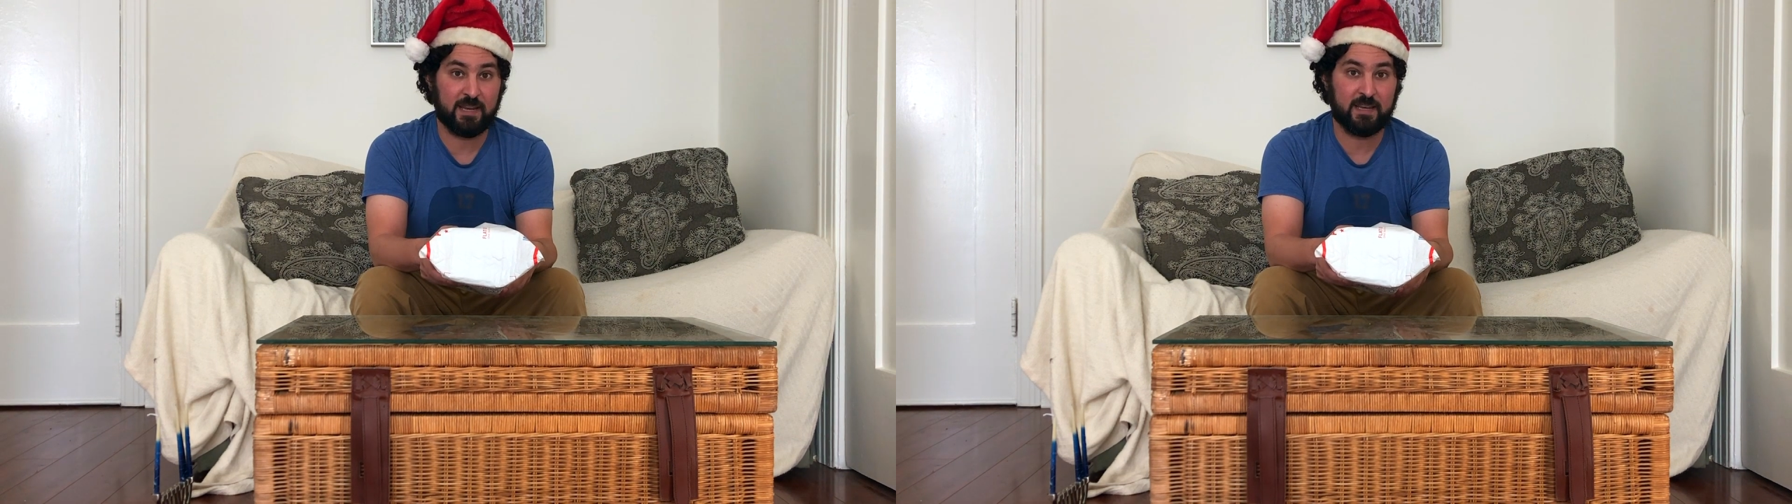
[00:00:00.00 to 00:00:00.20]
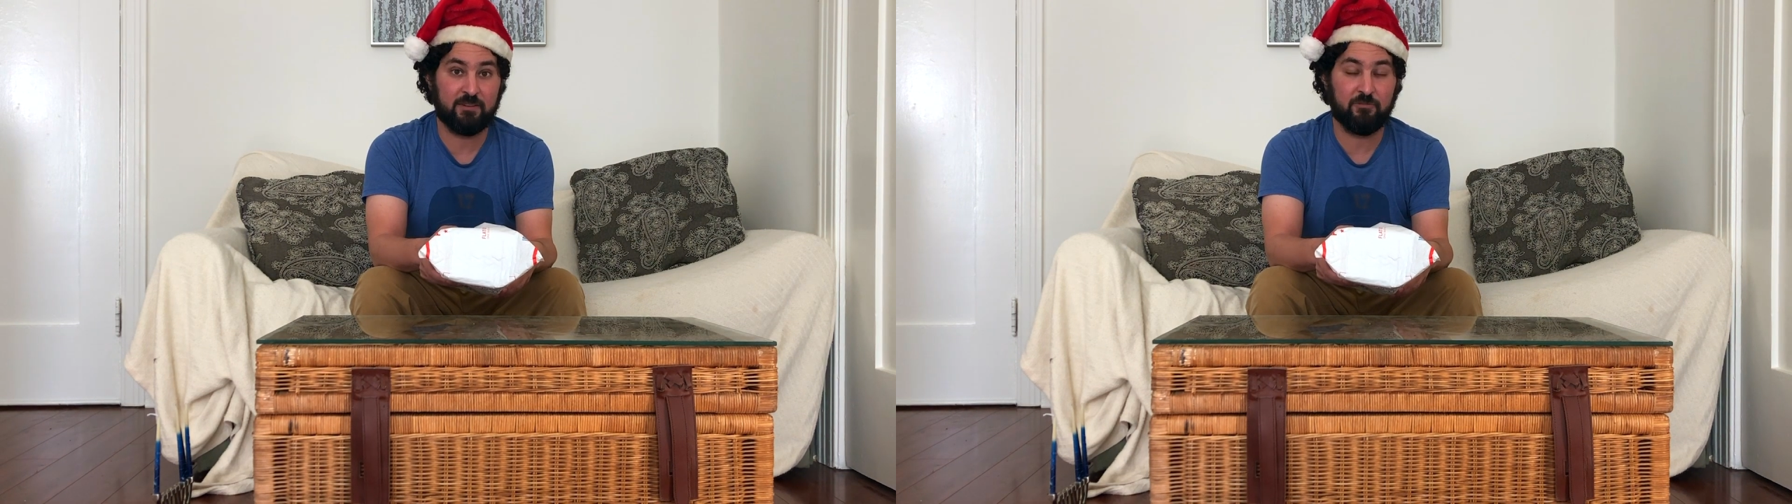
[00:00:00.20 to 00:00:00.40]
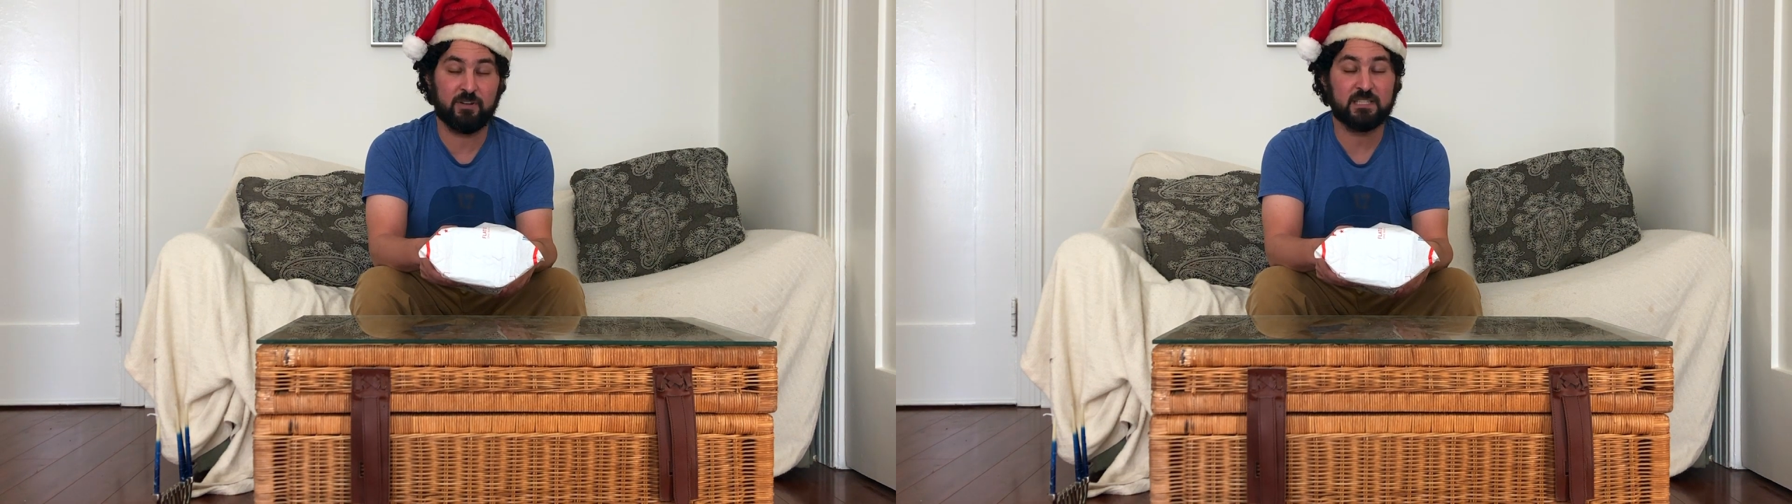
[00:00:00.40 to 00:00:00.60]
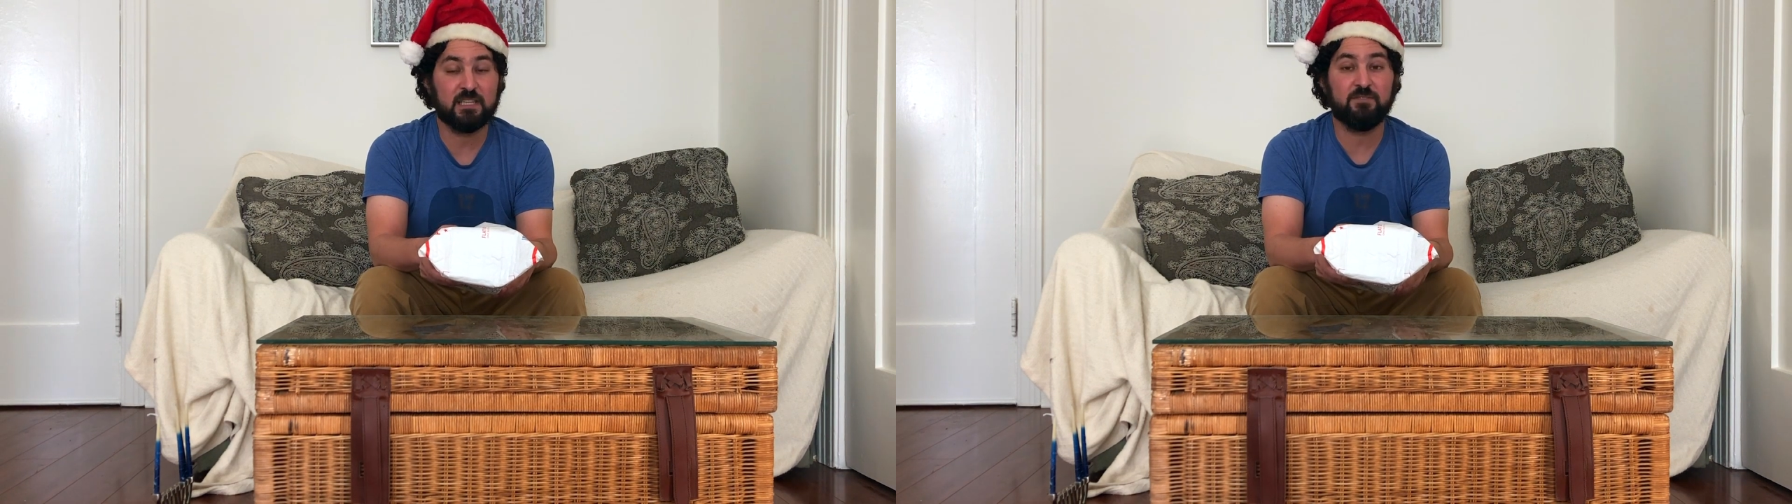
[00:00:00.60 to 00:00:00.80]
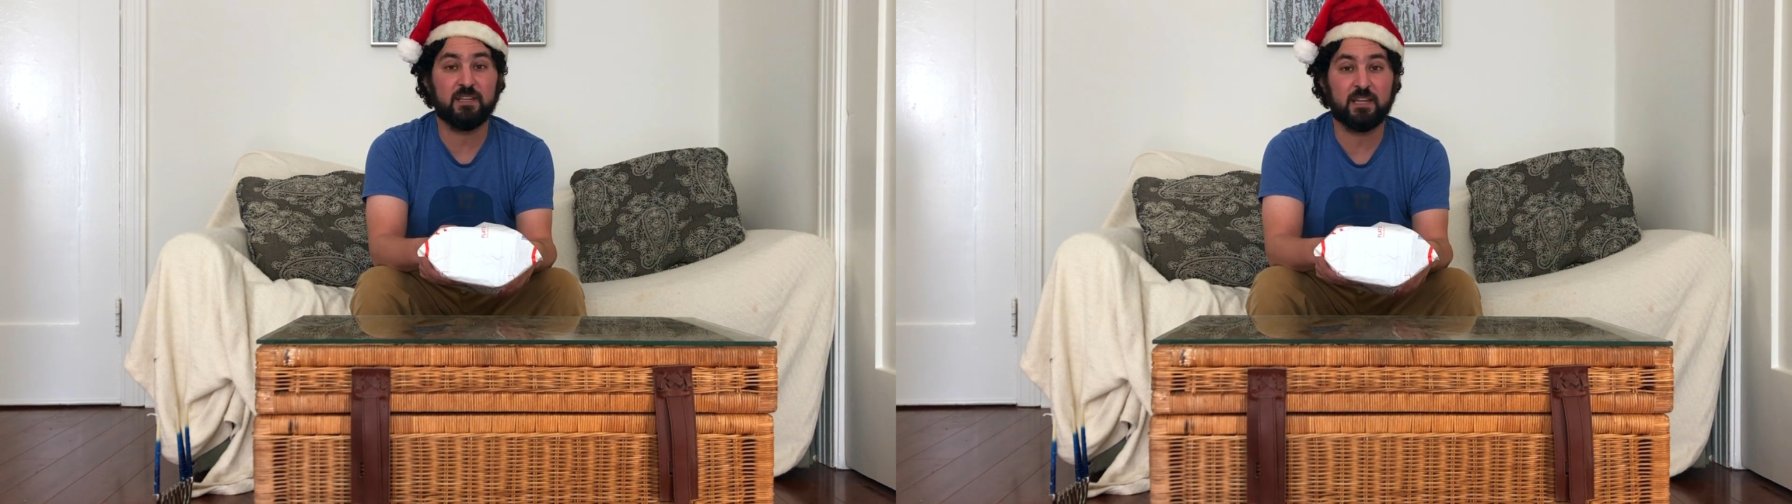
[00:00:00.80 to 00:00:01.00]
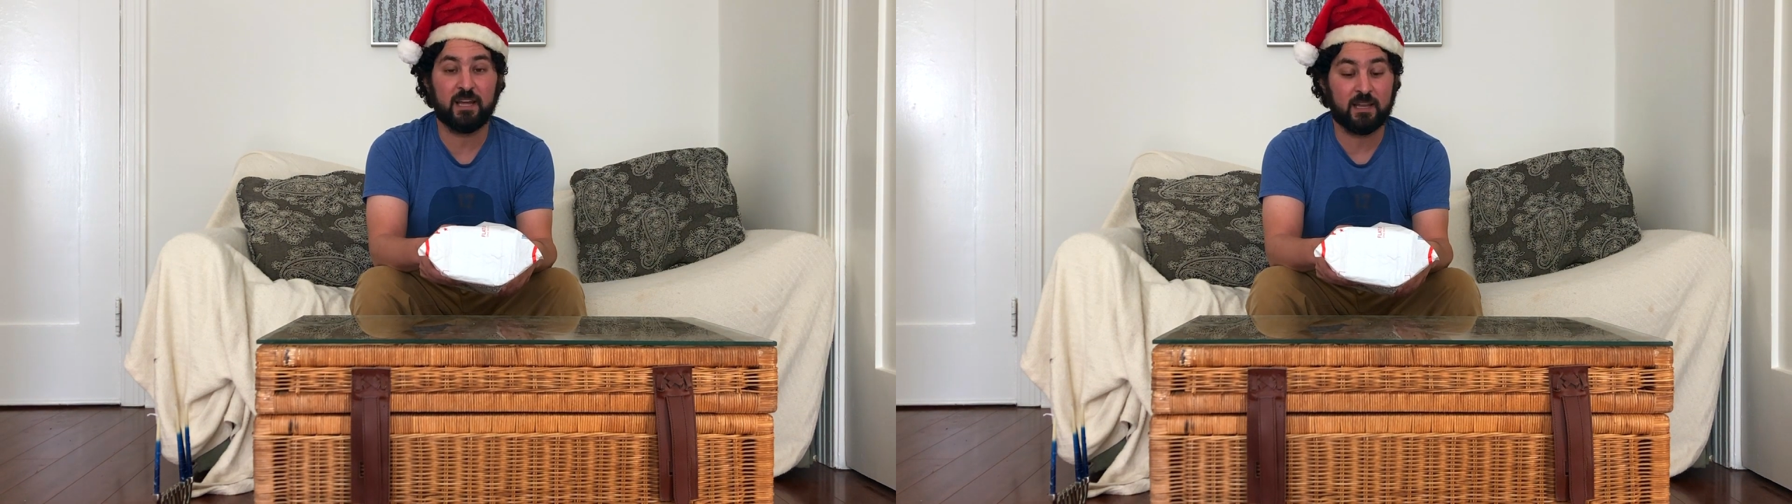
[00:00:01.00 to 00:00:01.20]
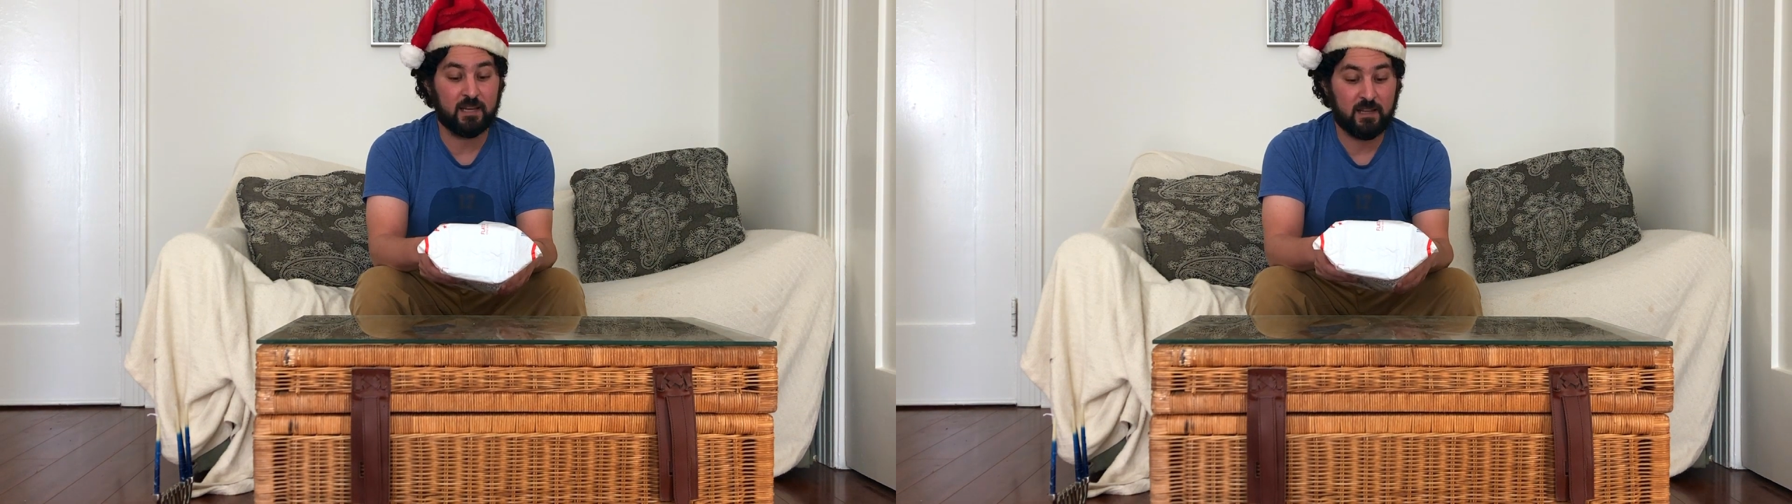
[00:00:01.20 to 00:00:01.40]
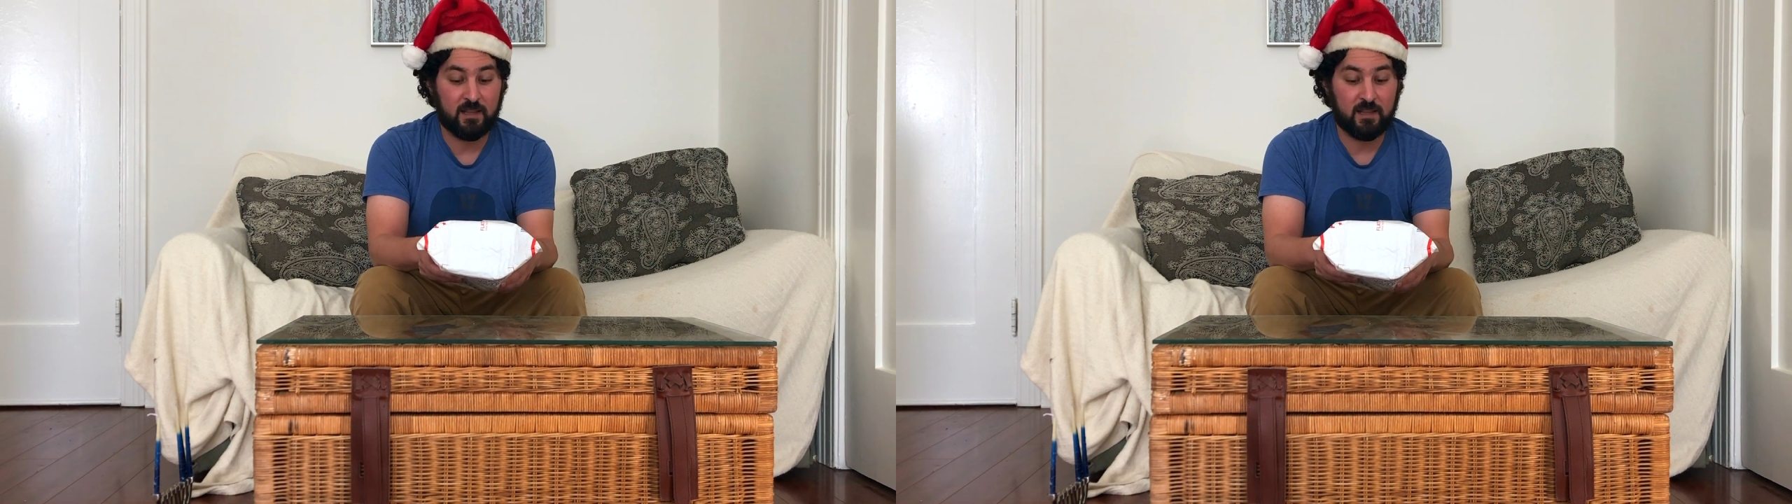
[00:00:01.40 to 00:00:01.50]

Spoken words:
didn't receive it yet.